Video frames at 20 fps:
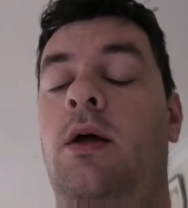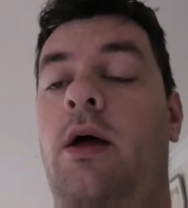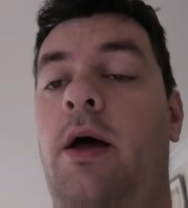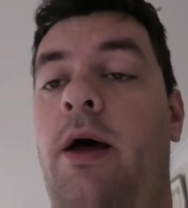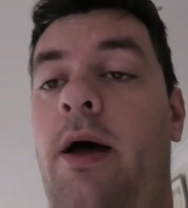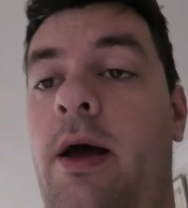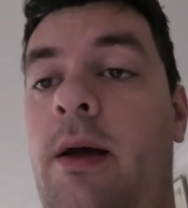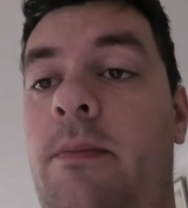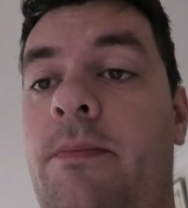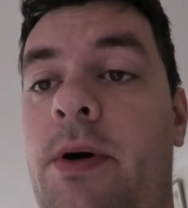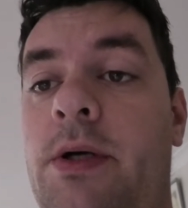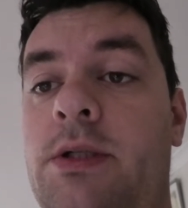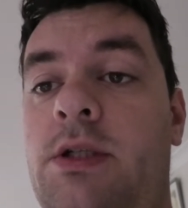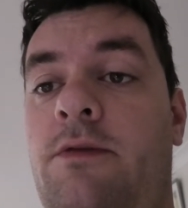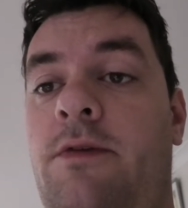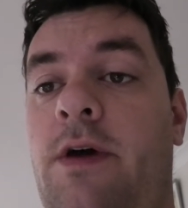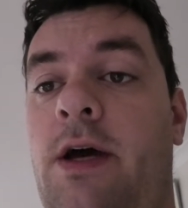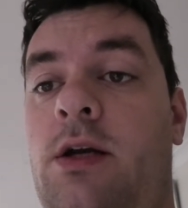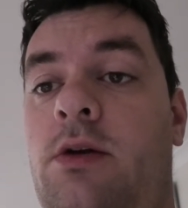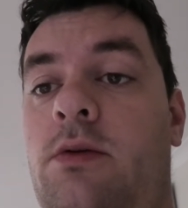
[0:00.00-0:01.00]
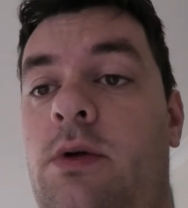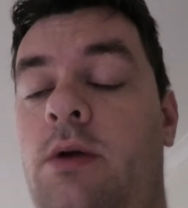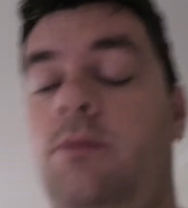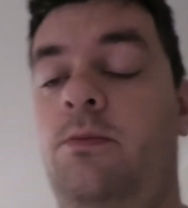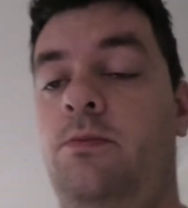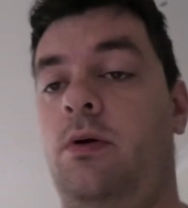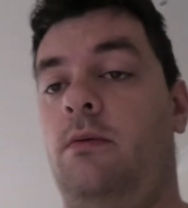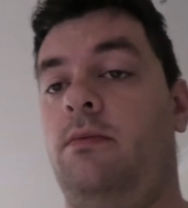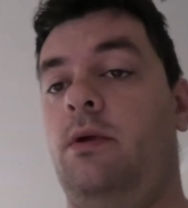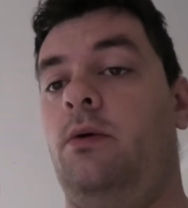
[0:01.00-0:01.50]
uh, Imposter Factory
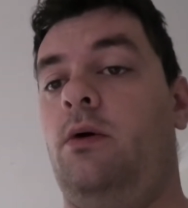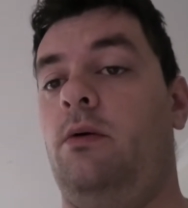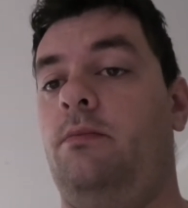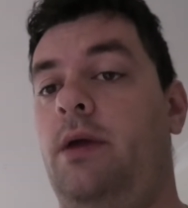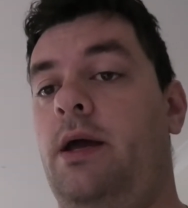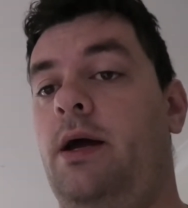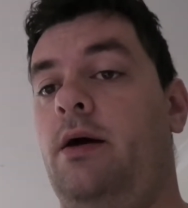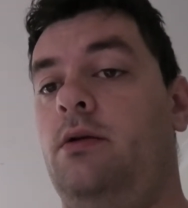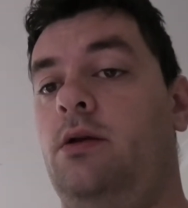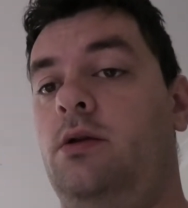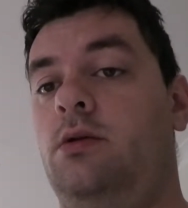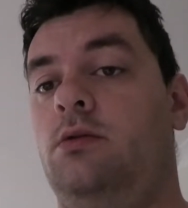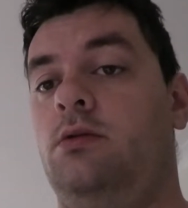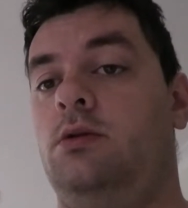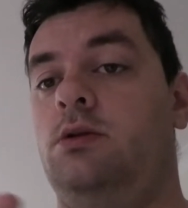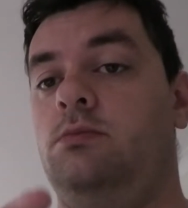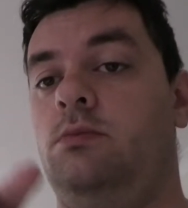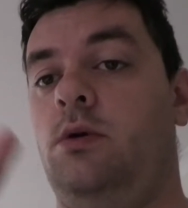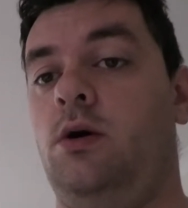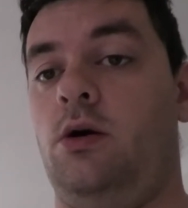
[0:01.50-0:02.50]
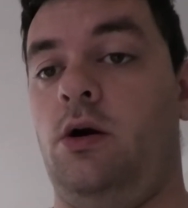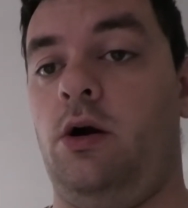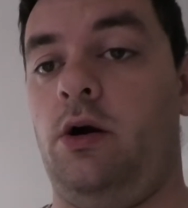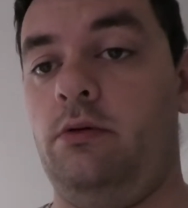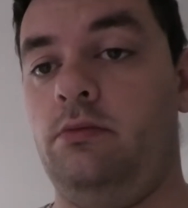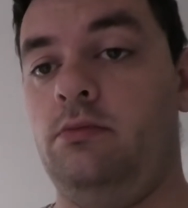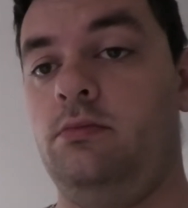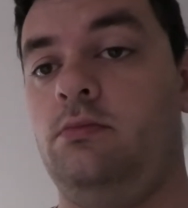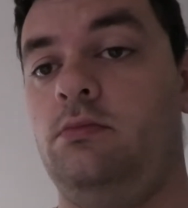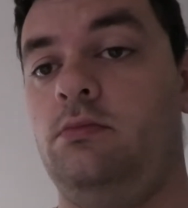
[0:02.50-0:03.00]
probably won't be out till tomorrow